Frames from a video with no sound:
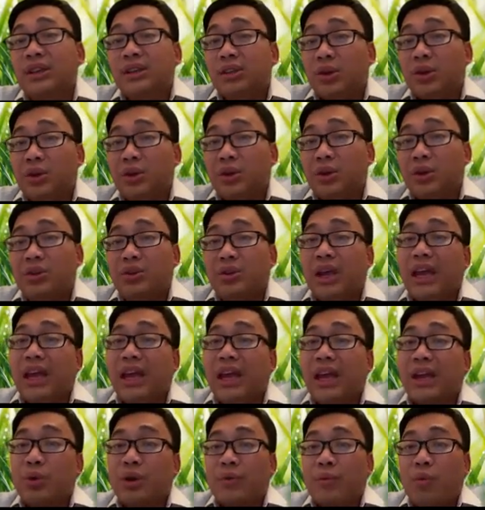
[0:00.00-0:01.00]
So in order to
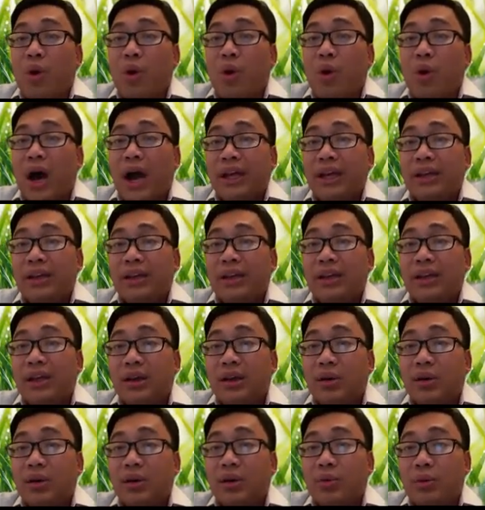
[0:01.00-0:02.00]
get rid of y,
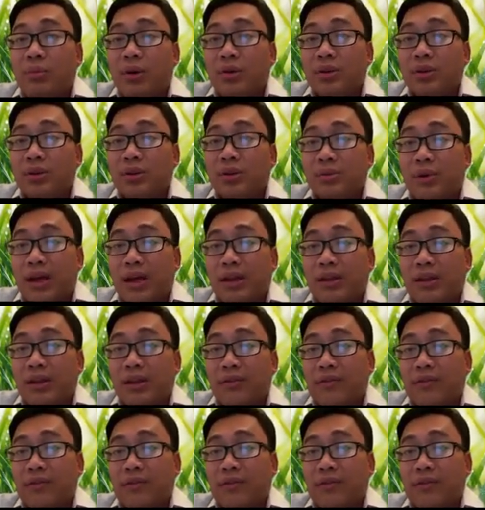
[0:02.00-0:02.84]
we multiply the